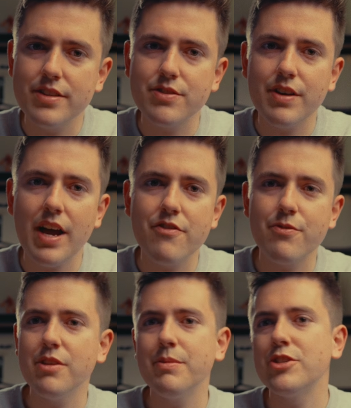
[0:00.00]
so I haven't
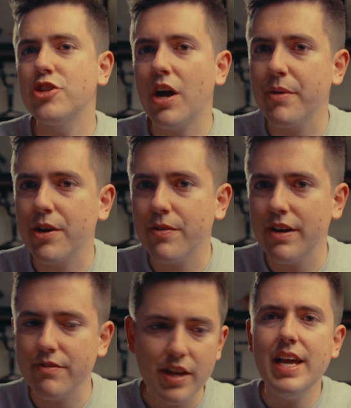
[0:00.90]
really been shopping
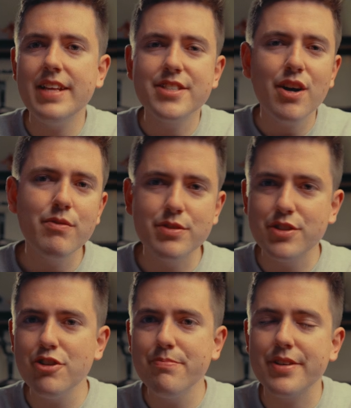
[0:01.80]
around. And so I was
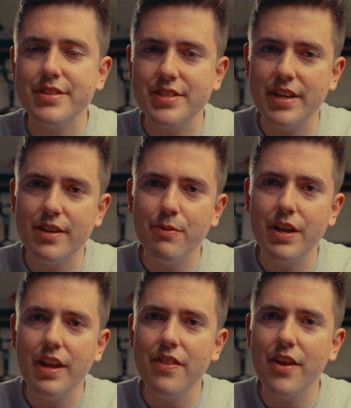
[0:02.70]
super excited
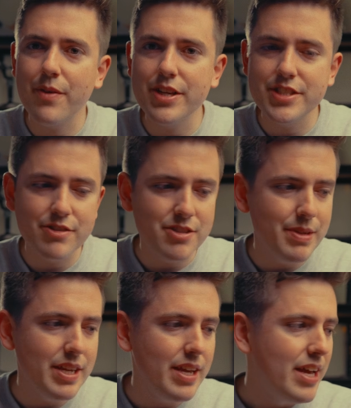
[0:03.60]
when they reached out to
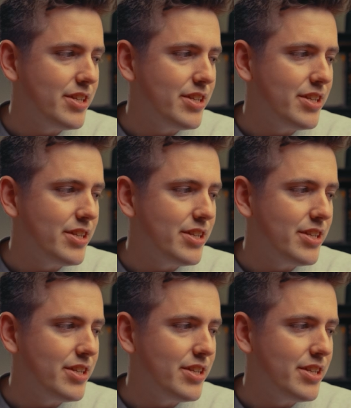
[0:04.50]
me